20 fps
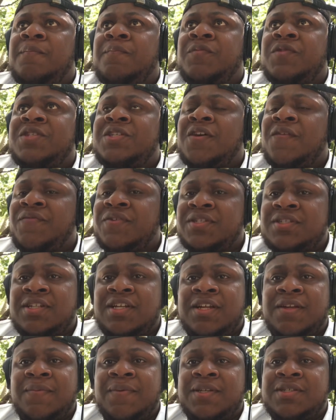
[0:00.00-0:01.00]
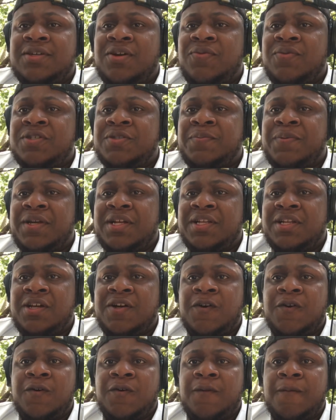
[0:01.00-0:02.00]
Self-esteem has always been
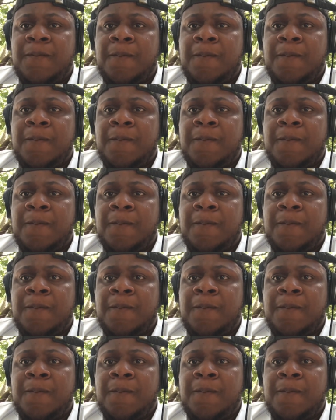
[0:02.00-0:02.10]
low.